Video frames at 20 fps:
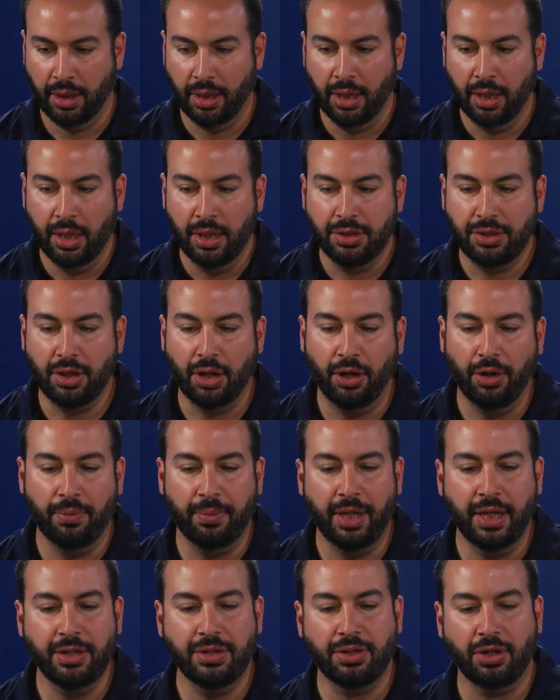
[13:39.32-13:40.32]

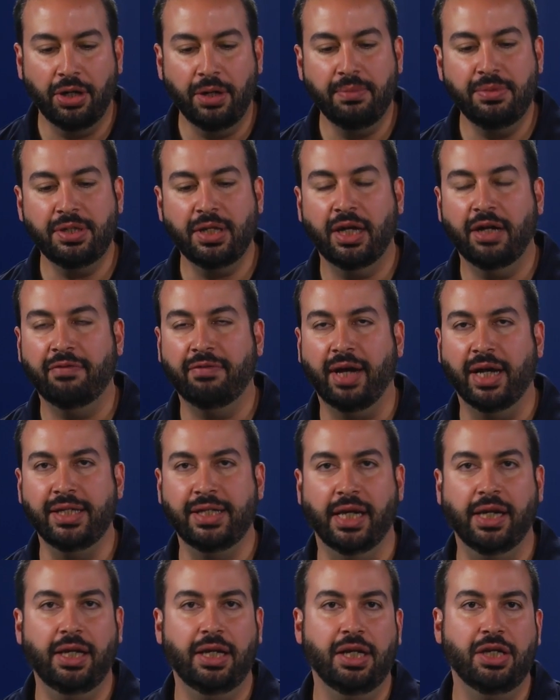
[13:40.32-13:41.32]
So in terms of
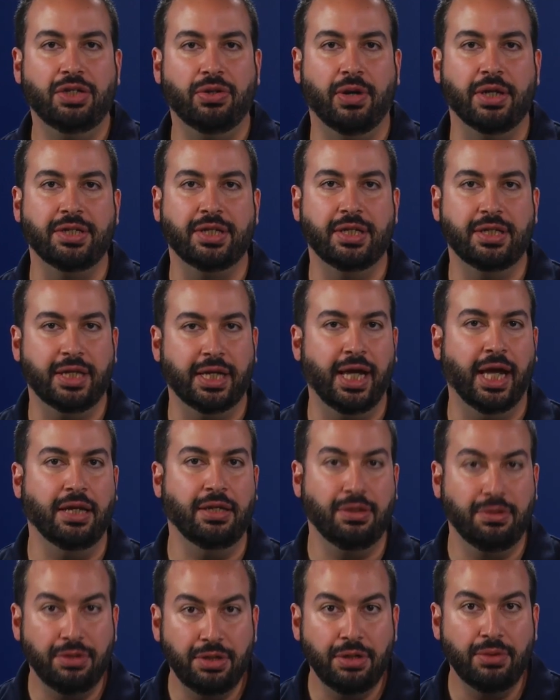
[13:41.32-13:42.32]
identity choices, again,
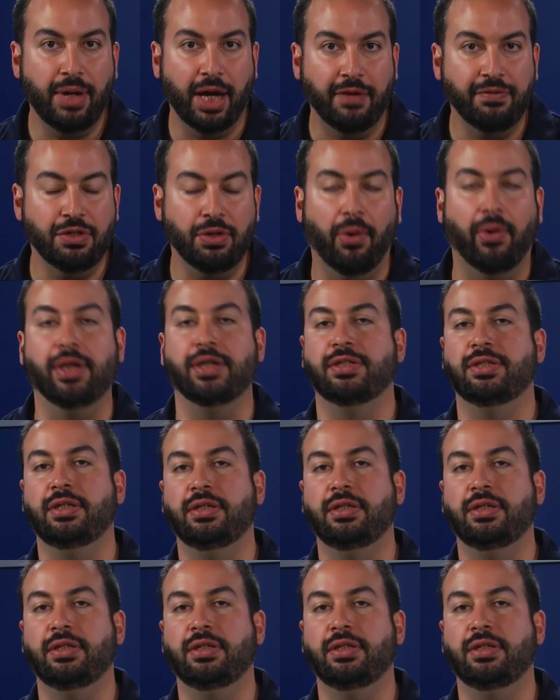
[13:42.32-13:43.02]
you do have choice. You